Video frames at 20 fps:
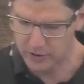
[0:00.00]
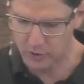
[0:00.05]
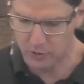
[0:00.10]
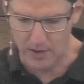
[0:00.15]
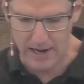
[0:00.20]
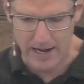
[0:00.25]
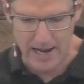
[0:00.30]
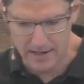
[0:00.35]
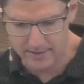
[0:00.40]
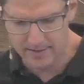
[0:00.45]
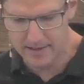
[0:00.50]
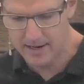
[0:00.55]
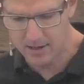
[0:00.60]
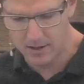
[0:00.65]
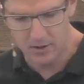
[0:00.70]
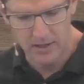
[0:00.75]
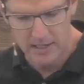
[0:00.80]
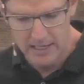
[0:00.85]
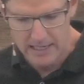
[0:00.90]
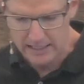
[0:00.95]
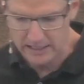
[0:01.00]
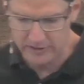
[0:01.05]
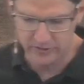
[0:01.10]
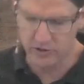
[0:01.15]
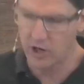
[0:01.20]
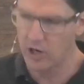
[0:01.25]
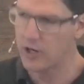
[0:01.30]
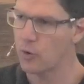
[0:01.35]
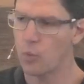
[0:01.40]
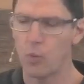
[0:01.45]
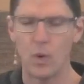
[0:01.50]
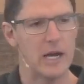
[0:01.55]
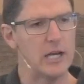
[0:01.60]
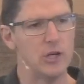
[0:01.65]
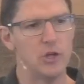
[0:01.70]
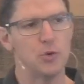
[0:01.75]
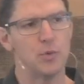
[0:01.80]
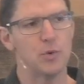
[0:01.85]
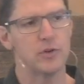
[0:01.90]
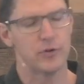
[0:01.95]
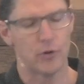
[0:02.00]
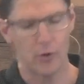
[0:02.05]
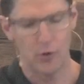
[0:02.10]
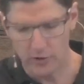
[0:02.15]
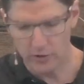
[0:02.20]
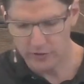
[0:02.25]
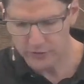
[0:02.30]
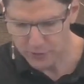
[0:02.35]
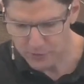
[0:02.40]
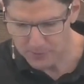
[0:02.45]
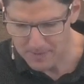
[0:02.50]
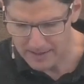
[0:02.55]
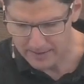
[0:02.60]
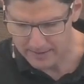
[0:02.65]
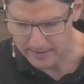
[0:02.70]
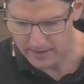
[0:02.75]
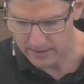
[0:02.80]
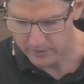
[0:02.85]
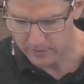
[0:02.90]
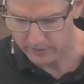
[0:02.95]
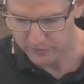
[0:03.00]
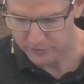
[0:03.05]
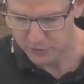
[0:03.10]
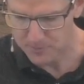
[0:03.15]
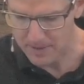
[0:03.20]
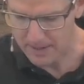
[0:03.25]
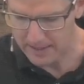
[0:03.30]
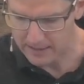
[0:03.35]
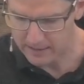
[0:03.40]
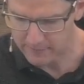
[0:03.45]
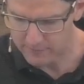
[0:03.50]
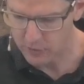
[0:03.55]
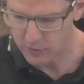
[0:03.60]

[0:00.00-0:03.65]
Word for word: the ground now is kind of where you return as, human, as humanity,